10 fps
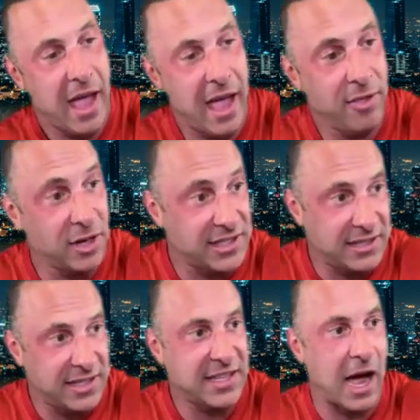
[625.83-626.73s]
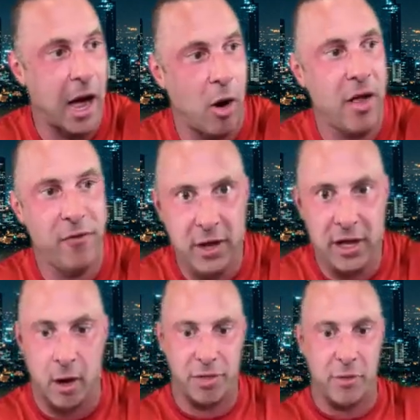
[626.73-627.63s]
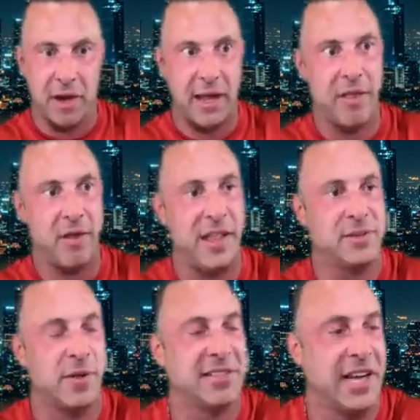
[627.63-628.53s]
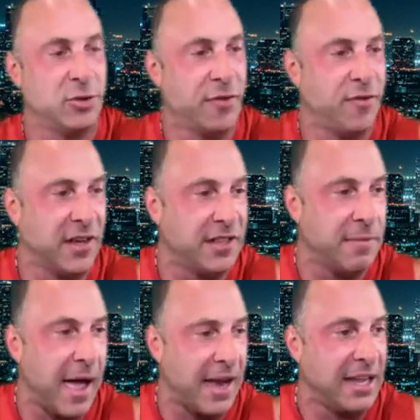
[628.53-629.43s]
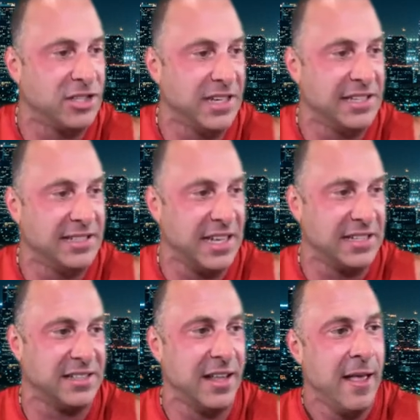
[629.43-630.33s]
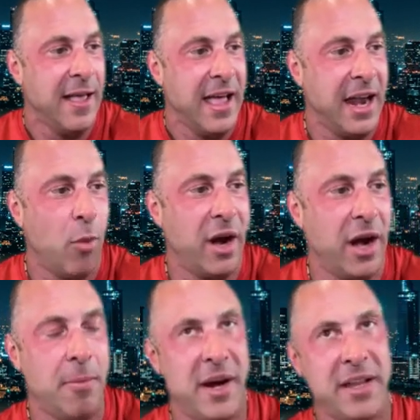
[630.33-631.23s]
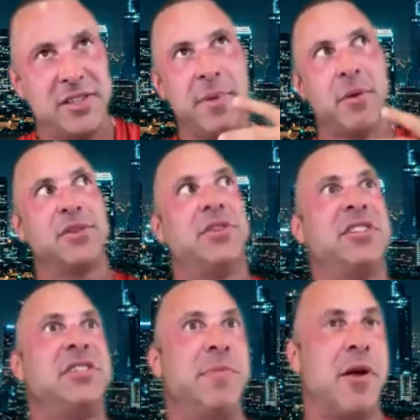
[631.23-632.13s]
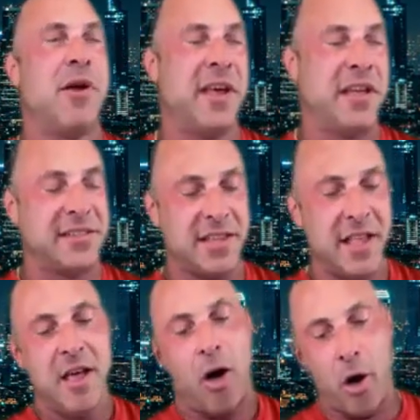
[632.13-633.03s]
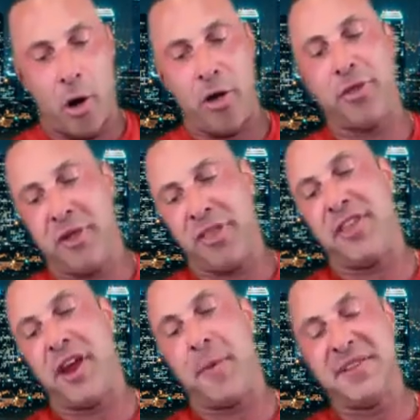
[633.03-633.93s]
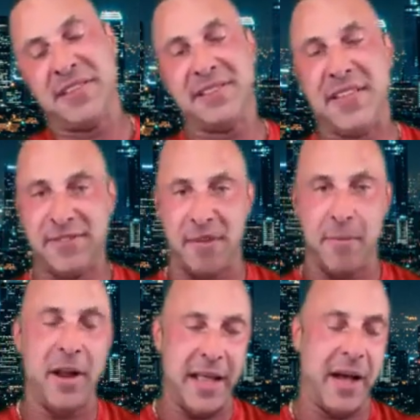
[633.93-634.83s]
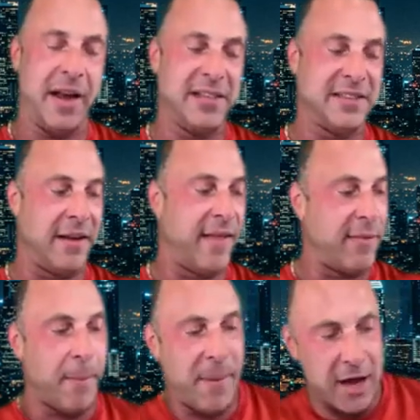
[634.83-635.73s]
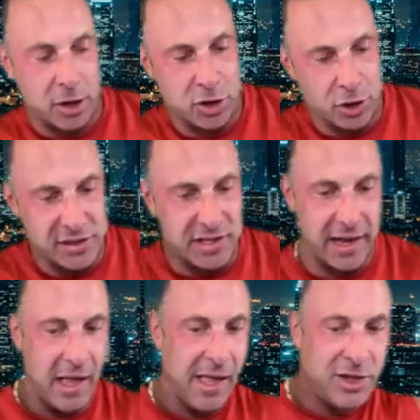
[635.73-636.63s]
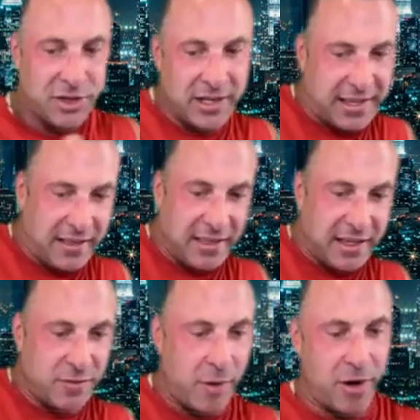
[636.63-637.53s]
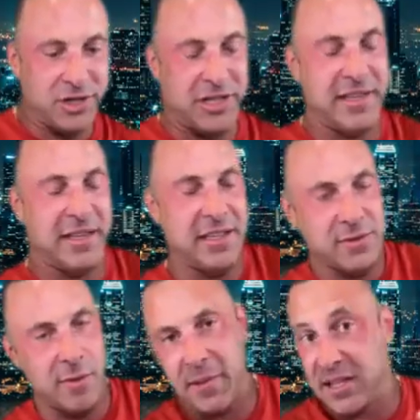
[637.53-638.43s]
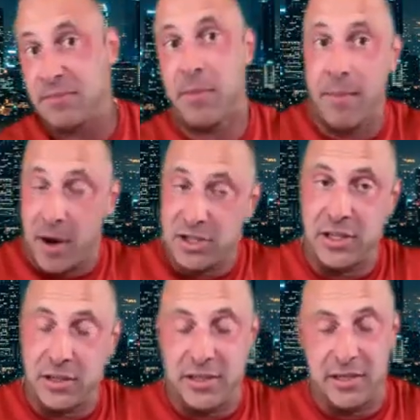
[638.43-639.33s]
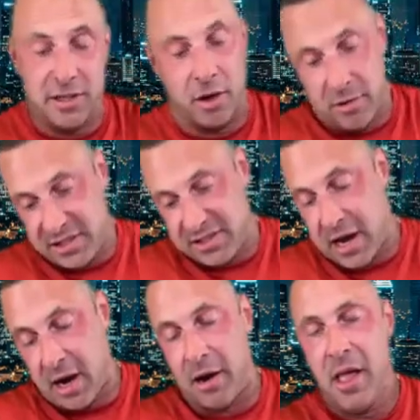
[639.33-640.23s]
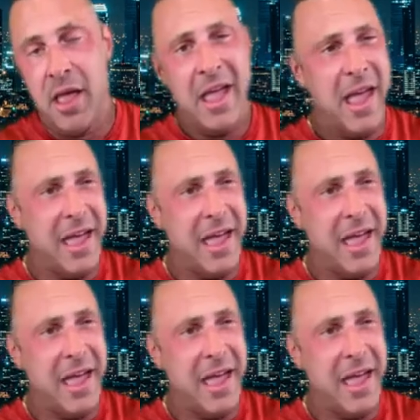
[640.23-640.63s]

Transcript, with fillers: And there's a discount if you get all three together. That's why the Titan Trifecta package exists. And I wanted everybody to be able to experience all three of the therapies and save some money on it instead of having to pick or choose like should i take this one or should i take this one because my budget you know it's there